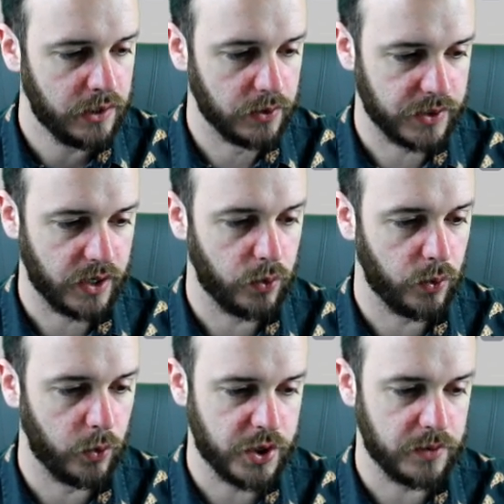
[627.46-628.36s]
Looks like
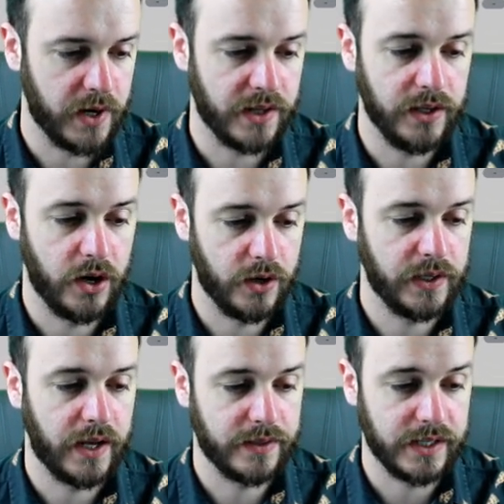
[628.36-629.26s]
Horsham are the only
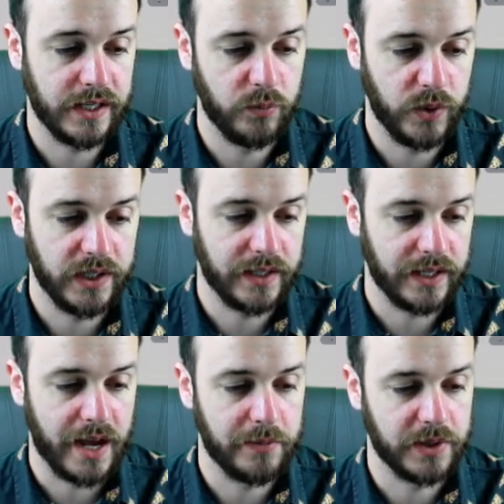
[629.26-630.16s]
other team winning their
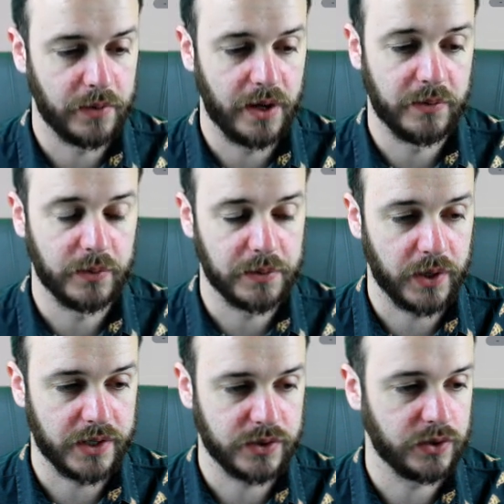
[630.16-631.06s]
game at the moment with a
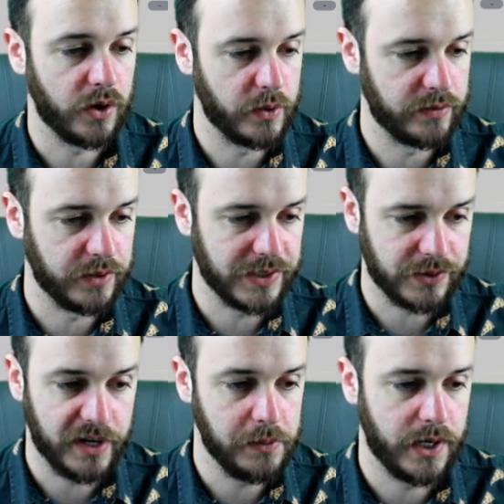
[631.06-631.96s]
+2 goal difference,
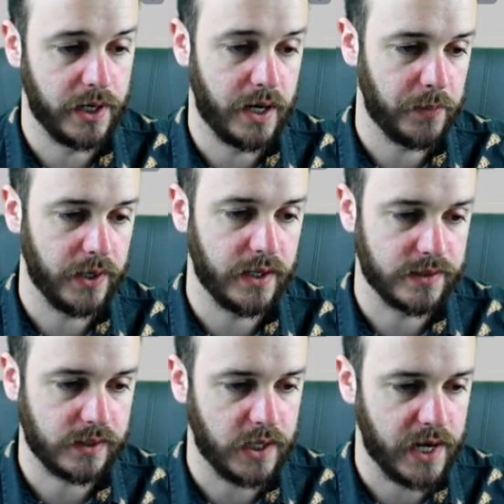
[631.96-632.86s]
3-1 up
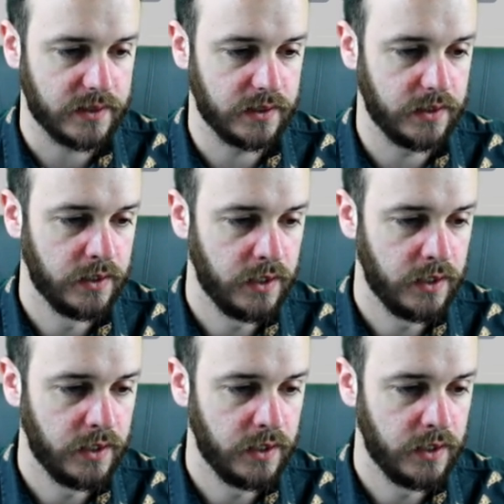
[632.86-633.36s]
against Clacton.